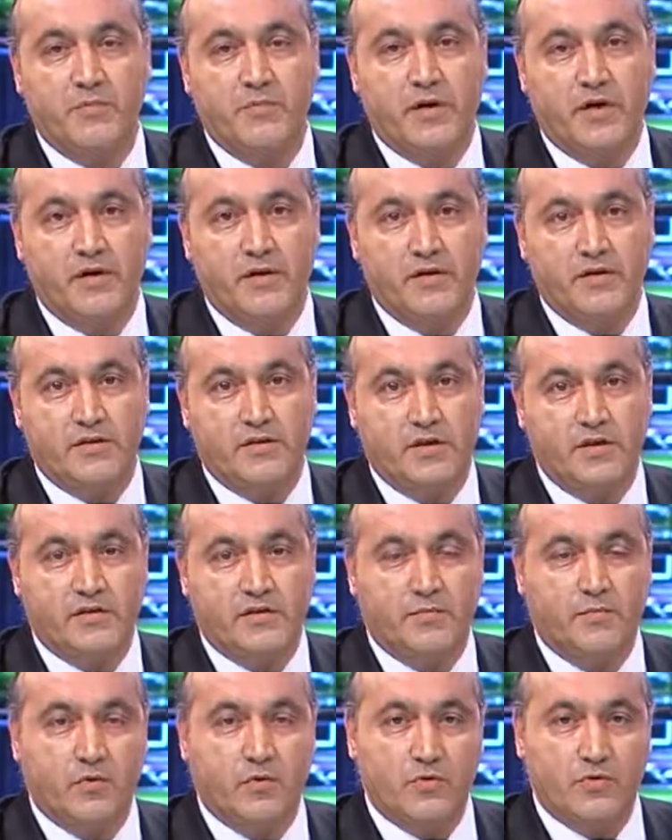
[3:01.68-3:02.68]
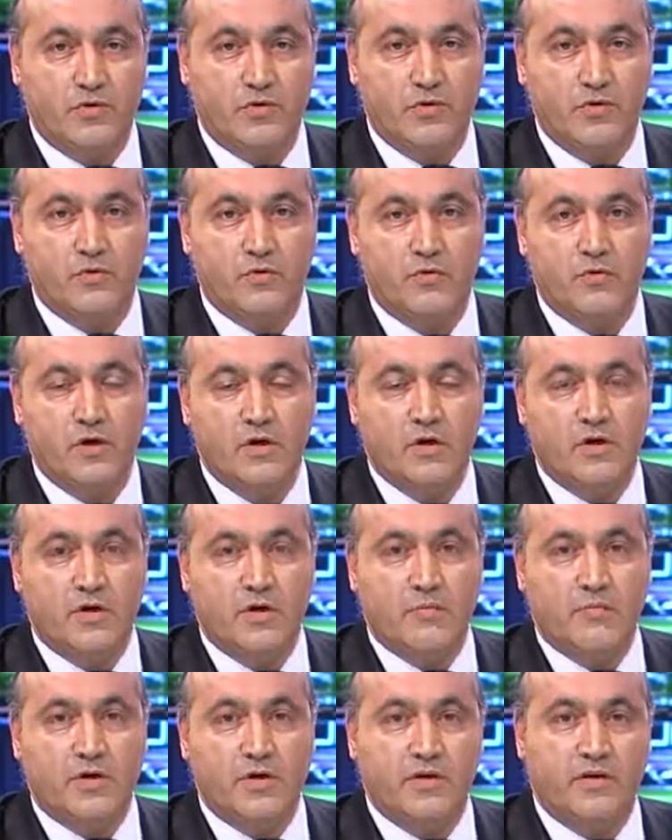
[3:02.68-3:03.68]
Behind the Scenes, brought to you
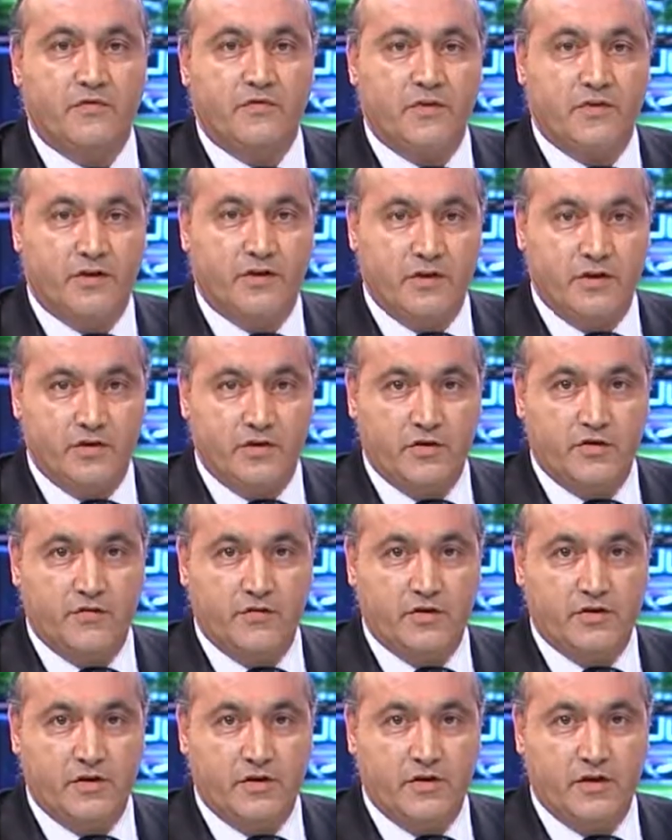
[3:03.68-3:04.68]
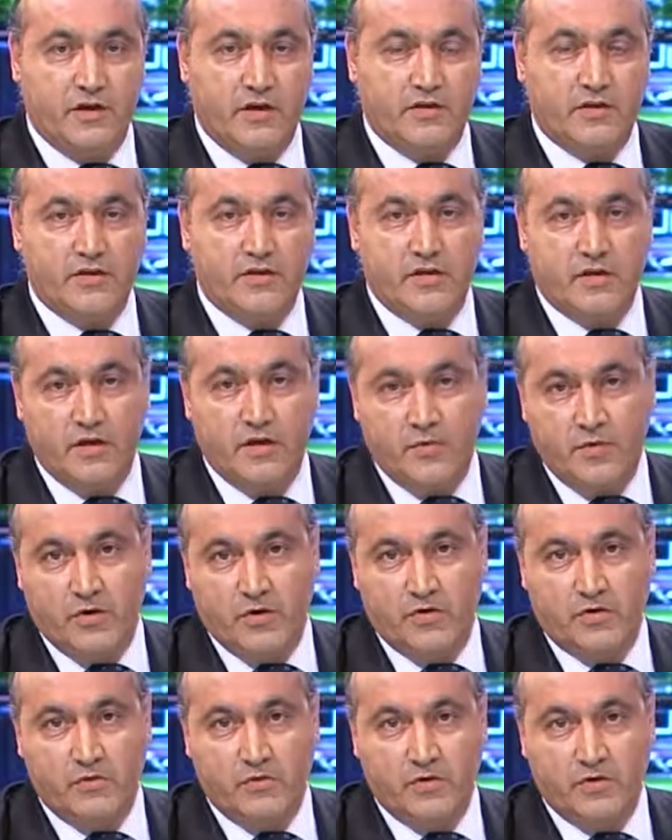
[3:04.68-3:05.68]
by the Federation of Estate Agents. I am
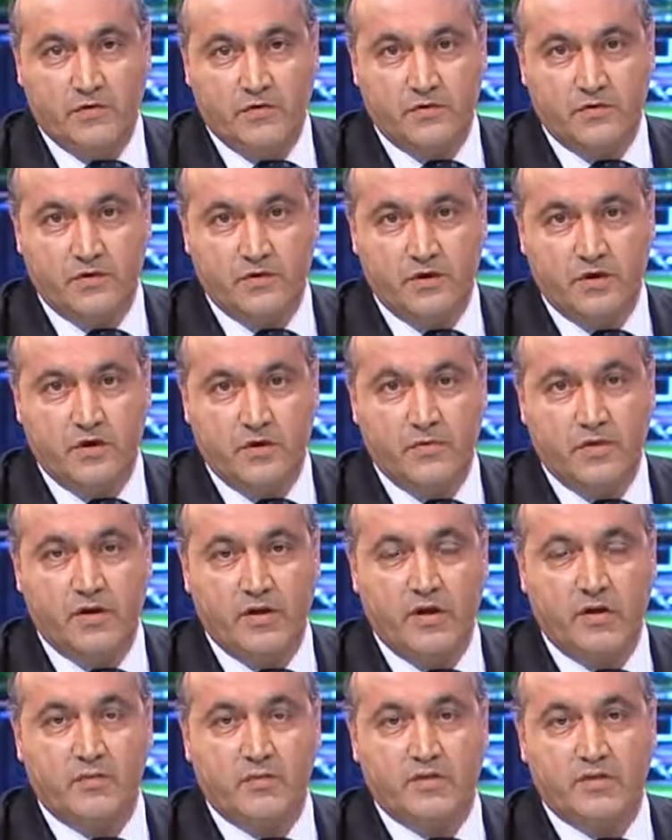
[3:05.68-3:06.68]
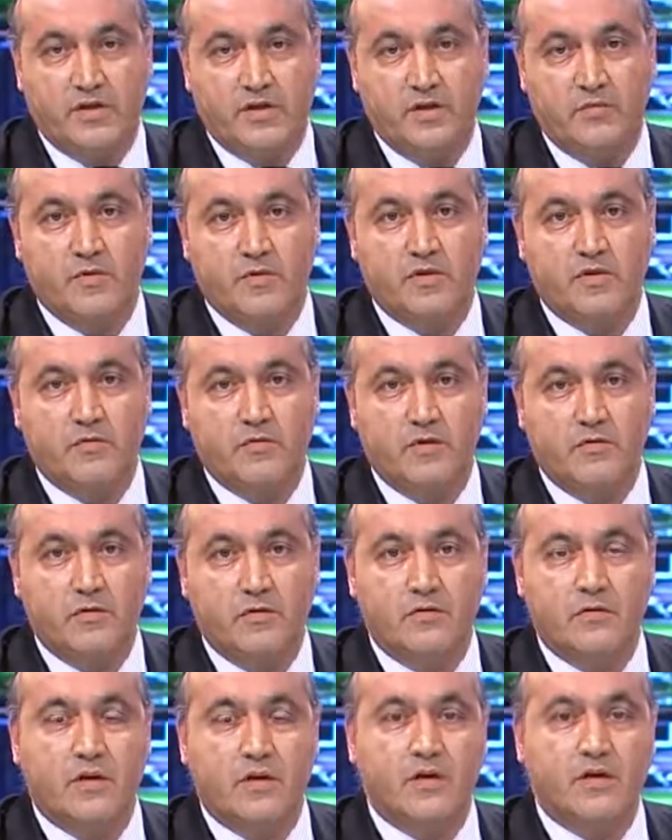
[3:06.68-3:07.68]
your host for today. My name is Simon De
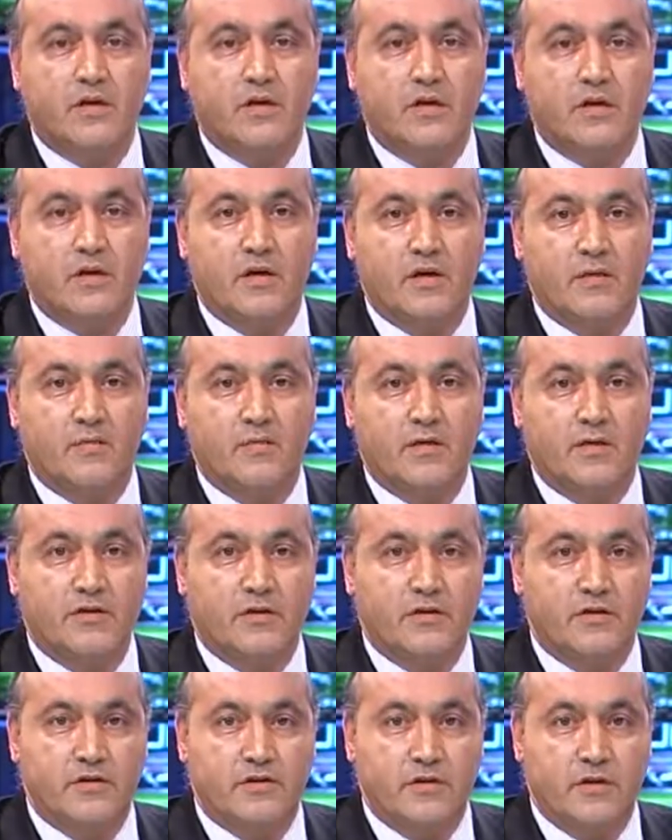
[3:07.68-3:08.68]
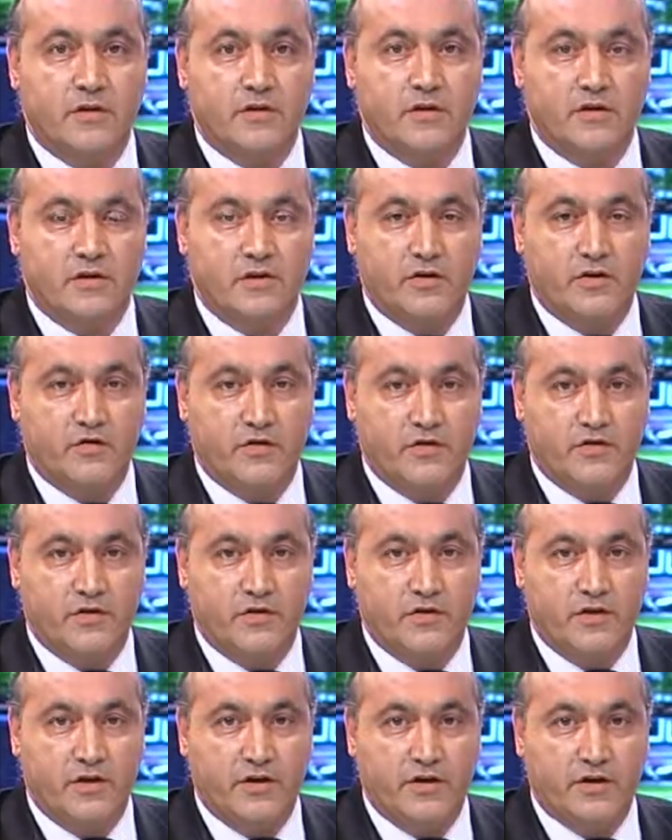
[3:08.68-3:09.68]
Bono, and I am the General Secretary of the
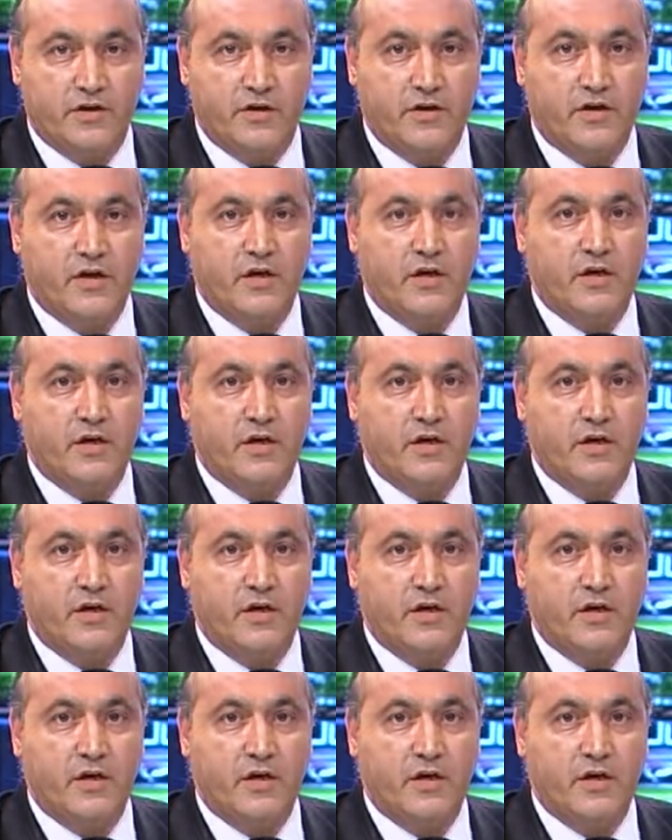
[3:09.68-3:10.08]
Federation.